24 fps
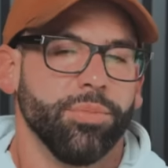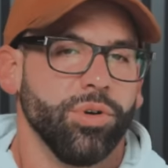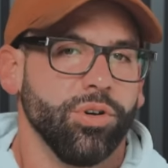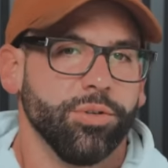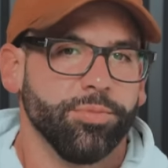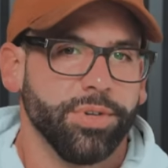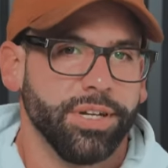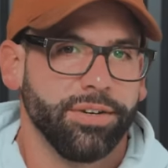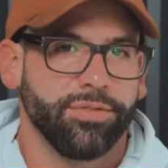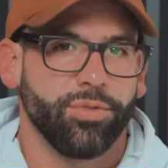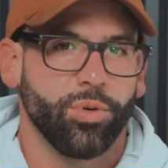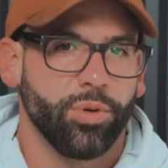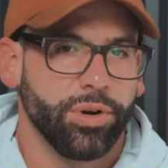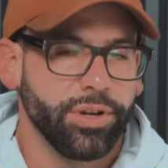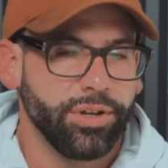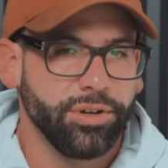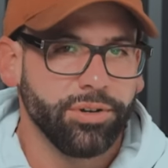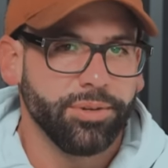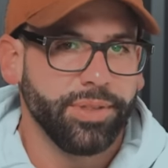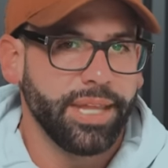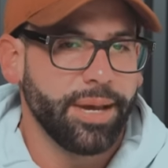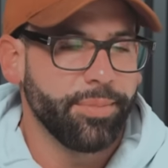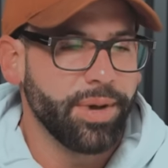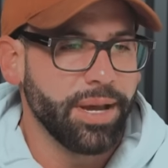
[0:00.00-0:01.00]
movement for you,
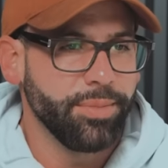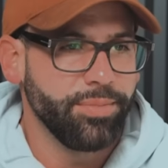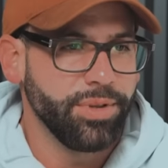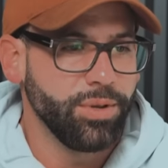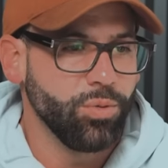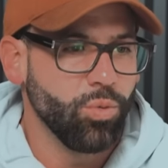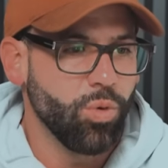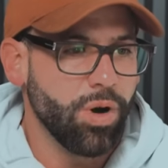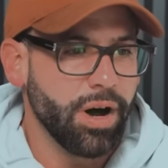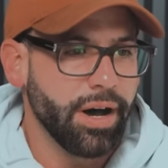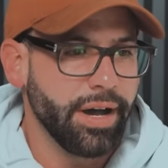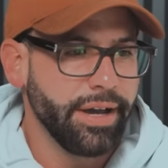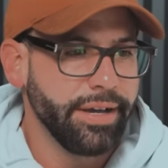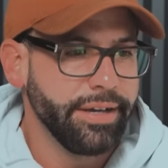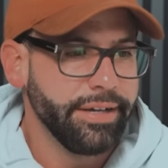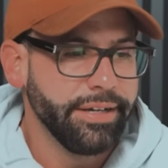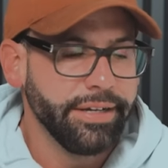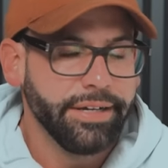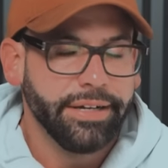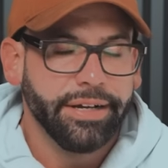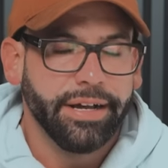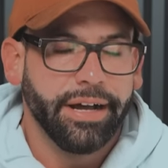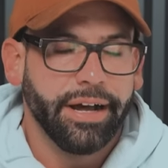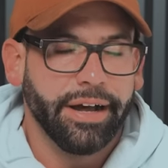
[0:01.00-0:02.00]
and that might be why.
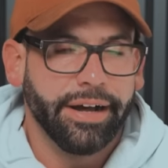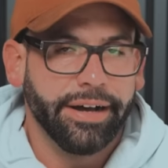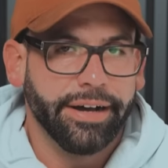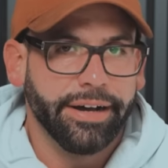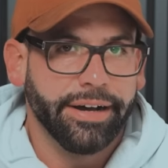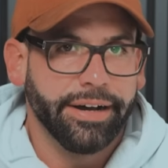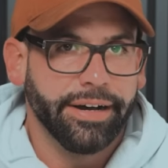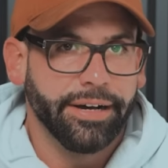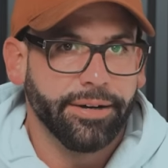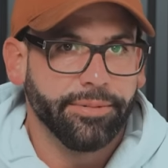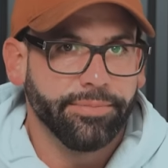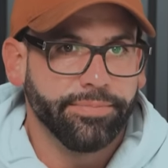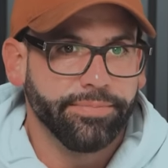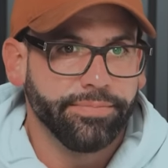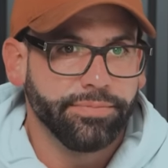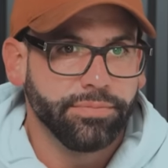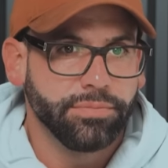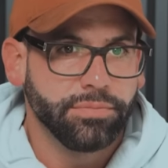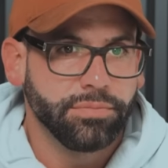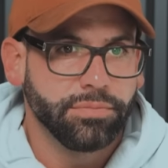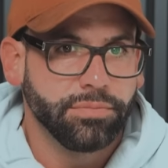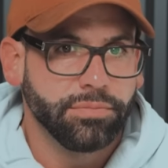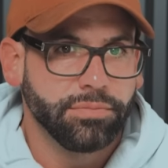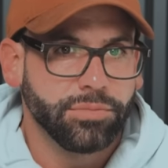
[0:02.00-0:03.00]

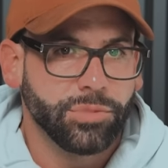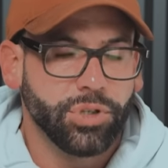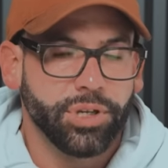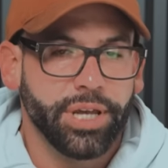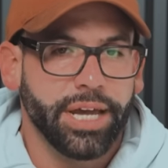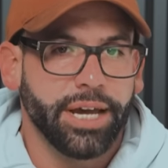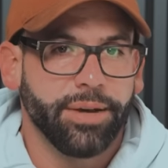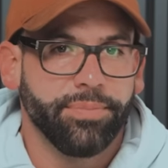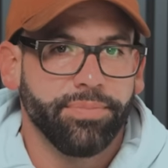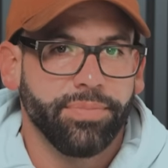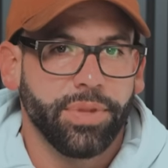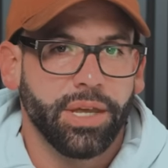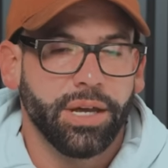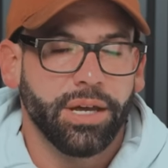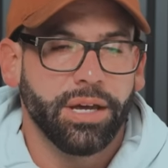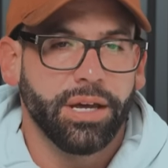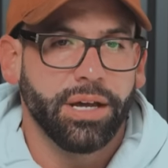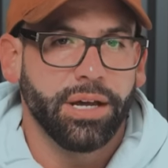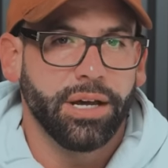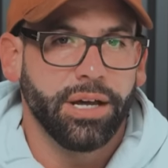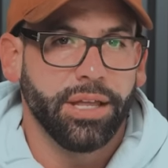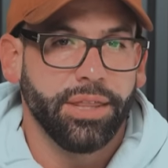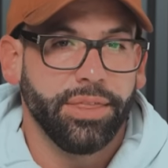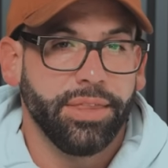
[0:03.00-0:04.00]
So yeah,
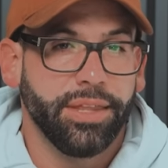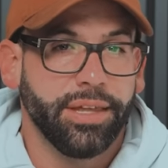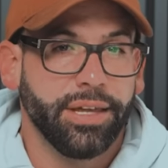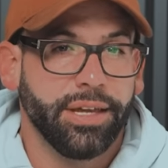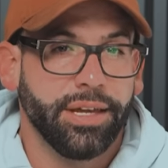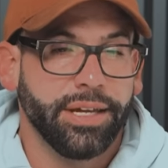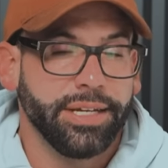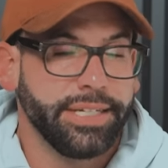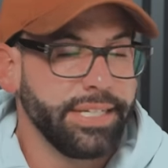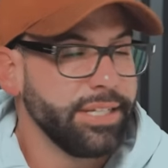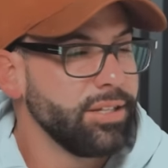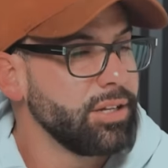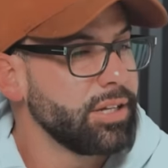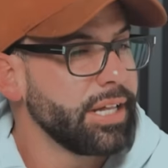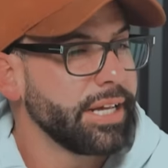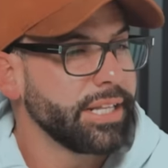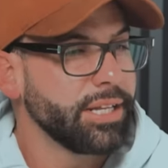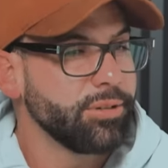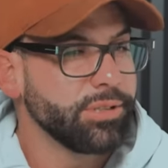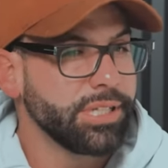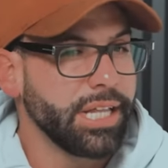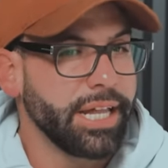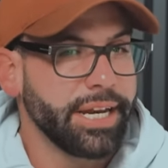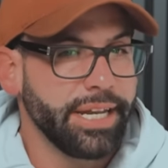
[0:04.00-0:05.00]
it didn't look like
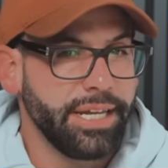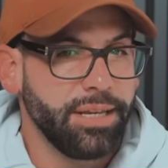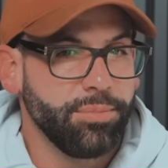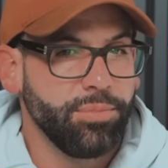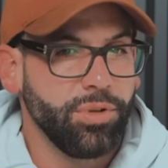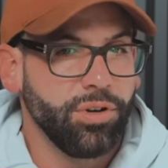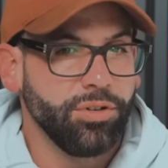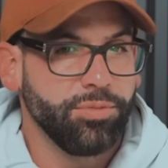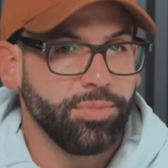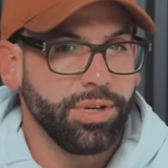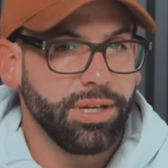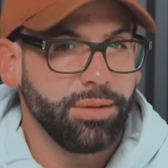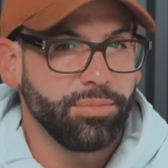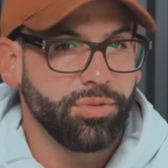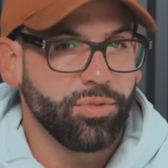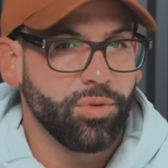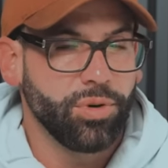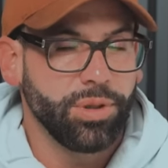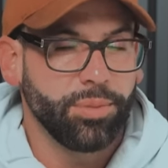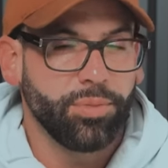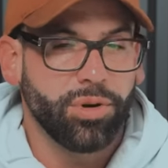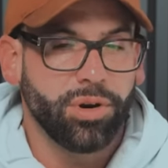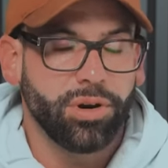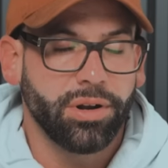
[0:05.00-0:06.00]
there was a lot of hip movement
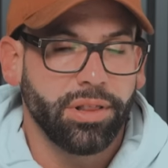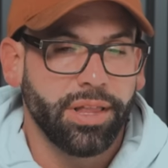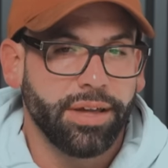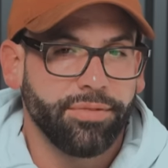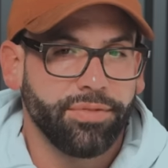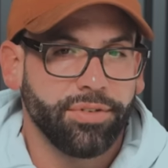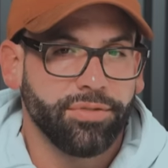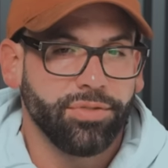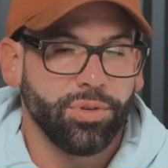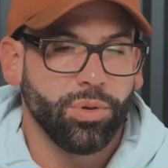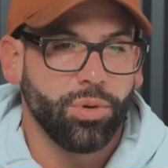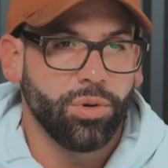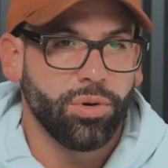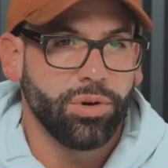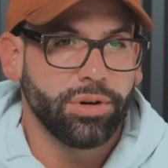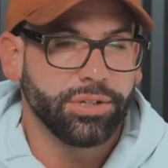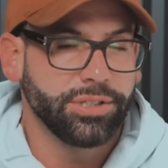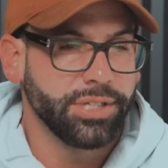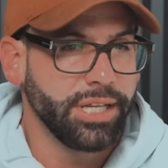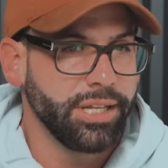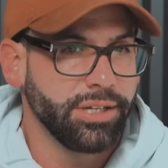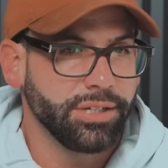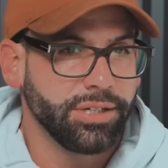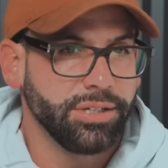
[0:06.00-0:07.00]
before the bar left the floor,
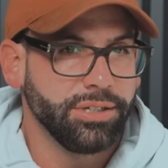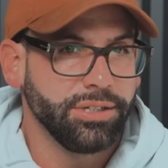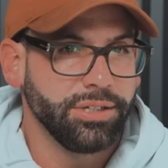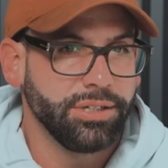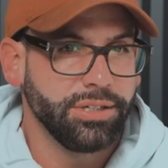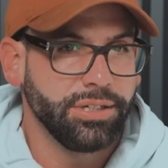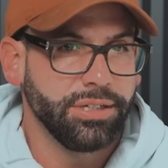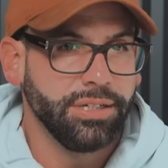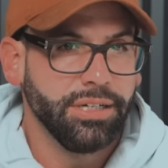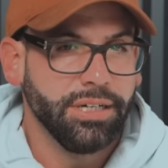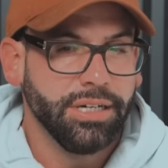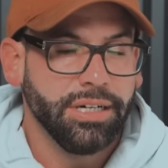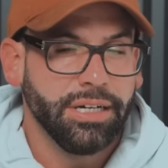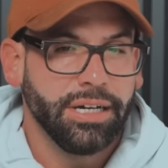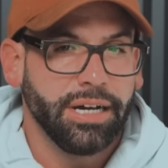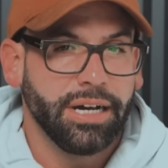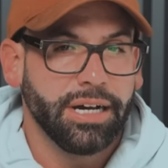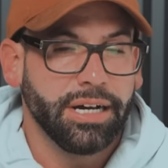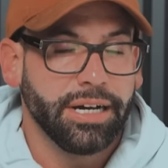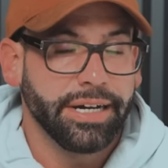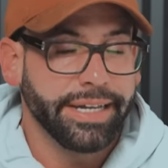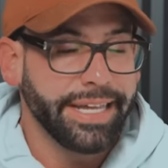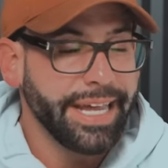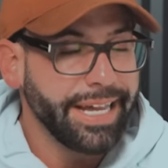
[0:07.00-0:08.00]
so that looked good.
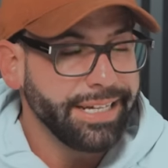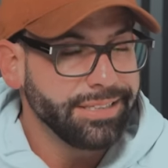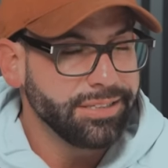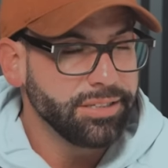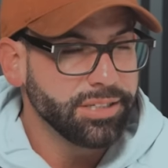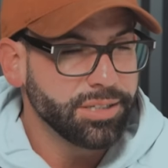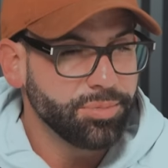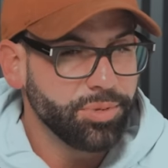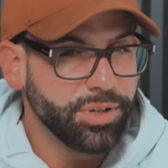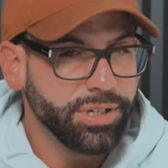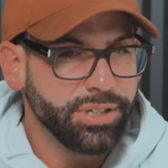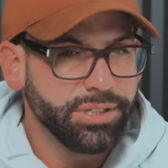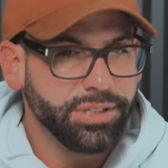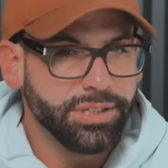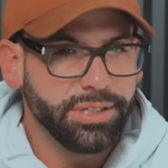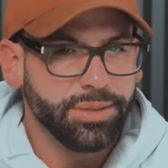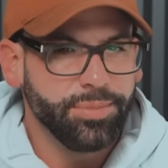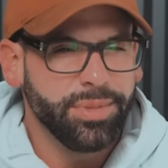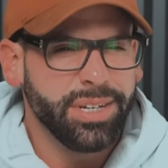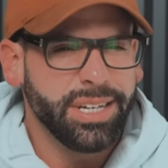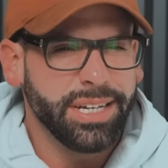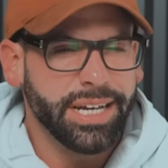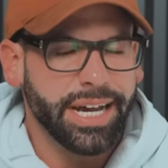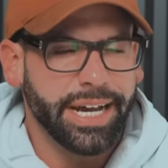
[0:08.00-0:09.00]
Gaze looked pretty good to
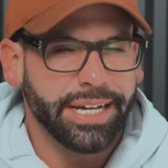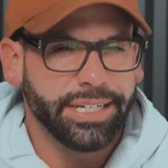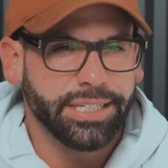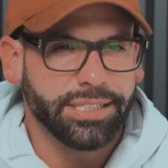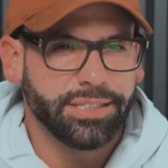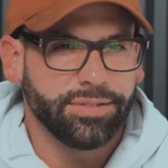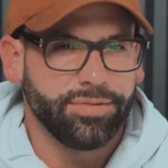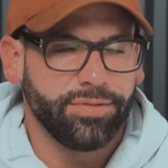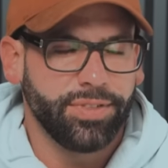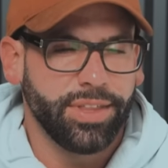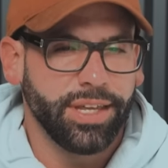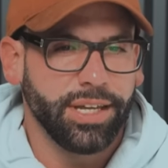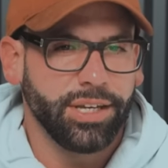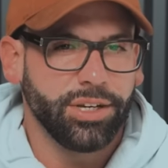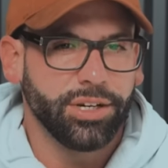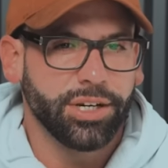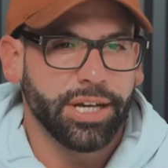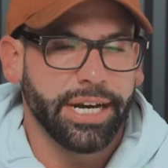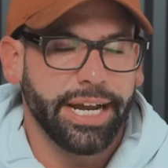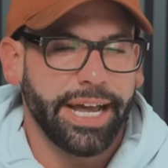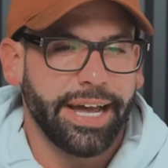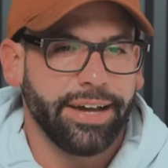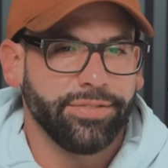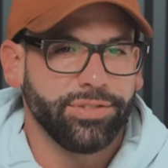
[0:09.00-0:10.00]
me. I just think you're
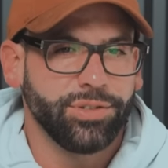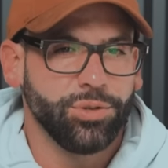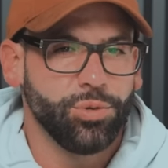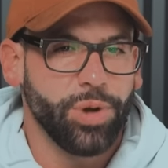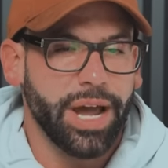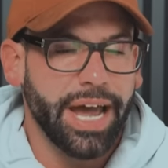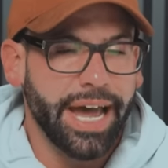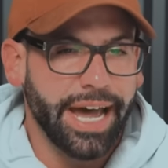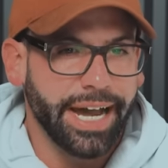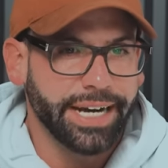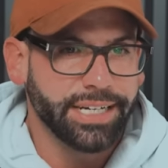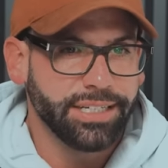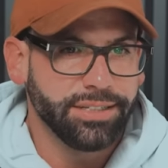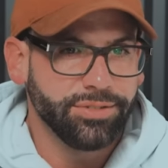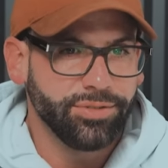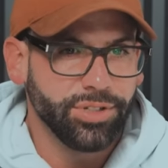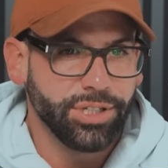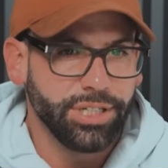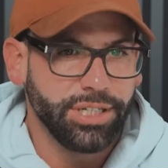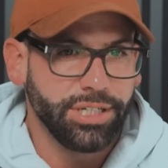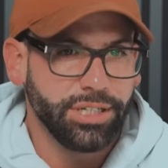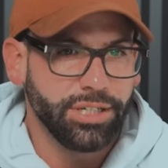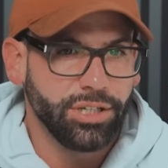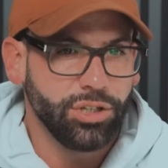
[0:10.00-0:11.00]
going to have to
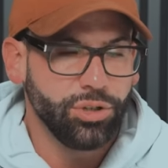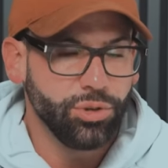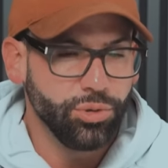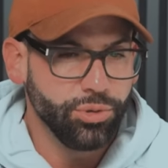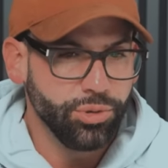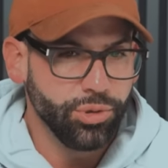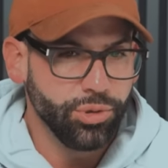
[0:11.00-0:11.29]
actively cue